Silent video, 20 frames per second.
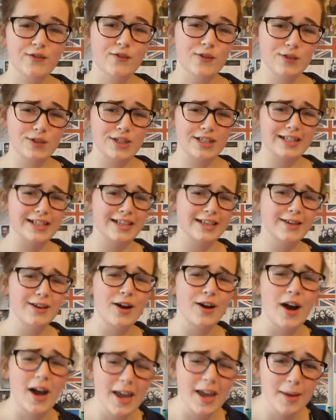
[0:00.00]
Unfortunately,
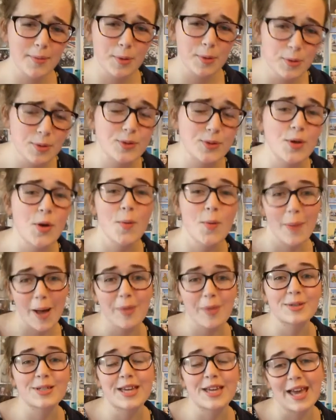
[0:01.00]
I am also
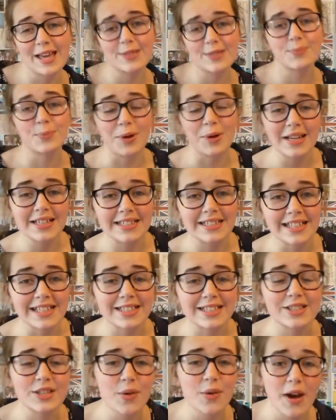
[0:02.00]
about to get
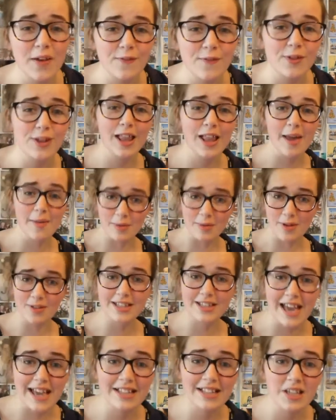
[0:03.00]
braces, so I feel I'm
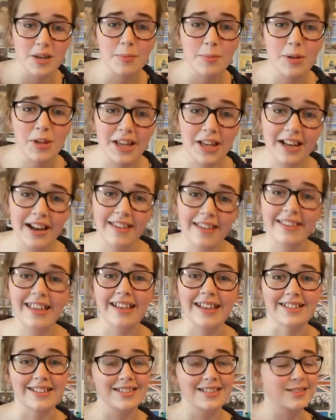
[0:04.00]
going to end up looking like
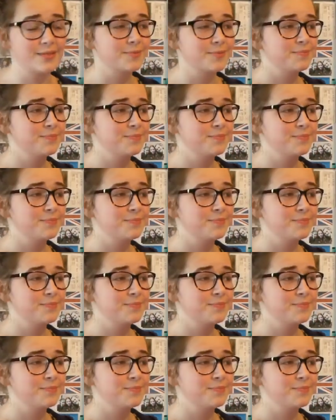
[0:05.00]
this.